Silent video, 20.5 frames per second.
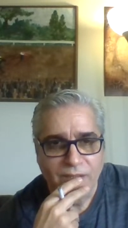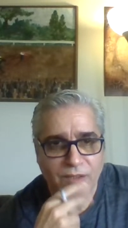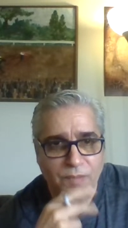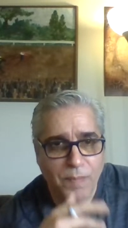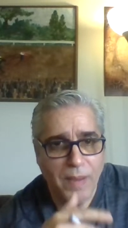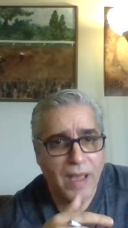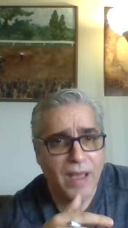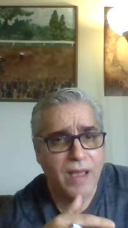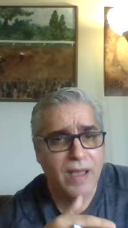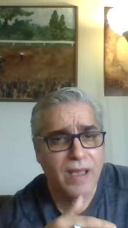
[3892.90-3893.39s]

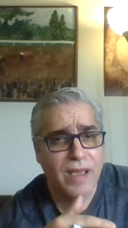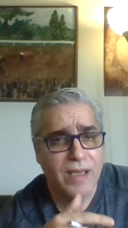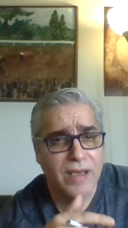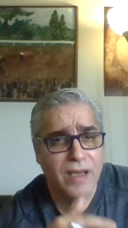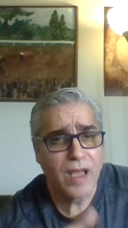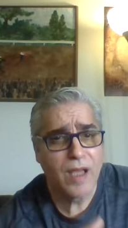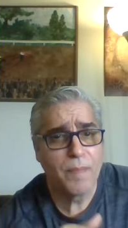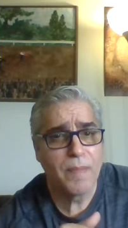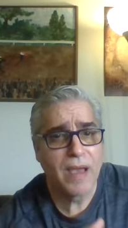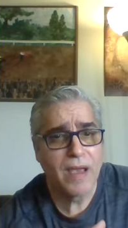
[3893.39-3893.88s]

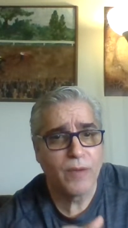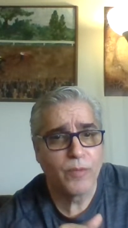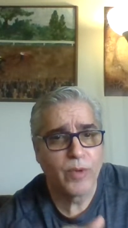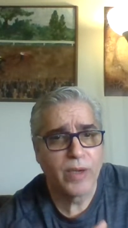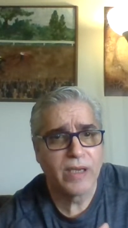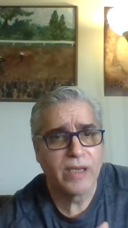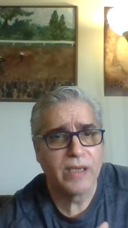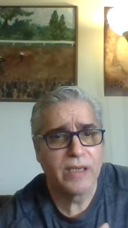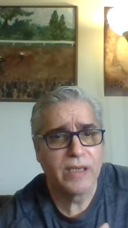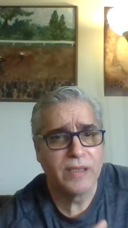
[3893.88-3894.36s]
Despite all my
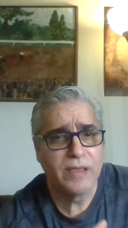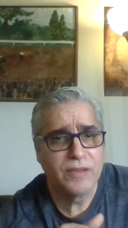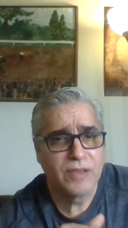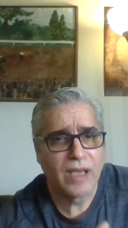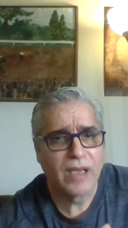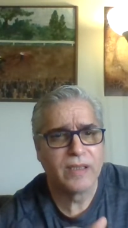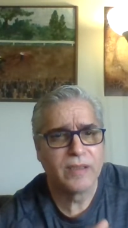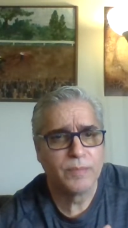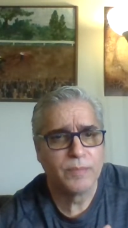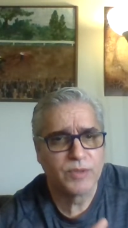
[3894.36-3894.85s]

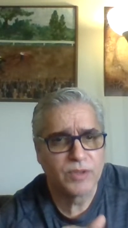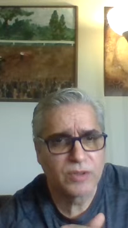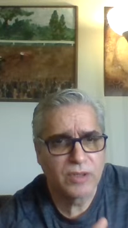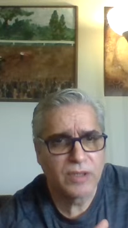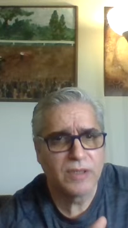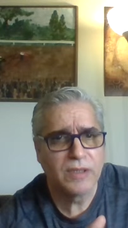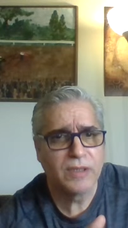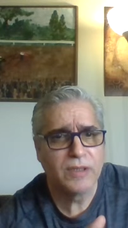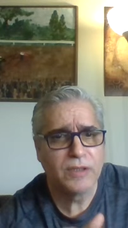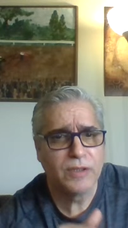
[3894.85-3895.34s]
rage, I am
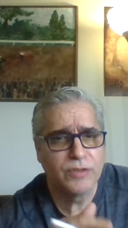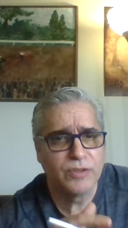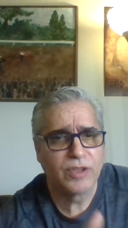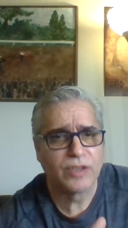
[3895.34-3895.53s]
still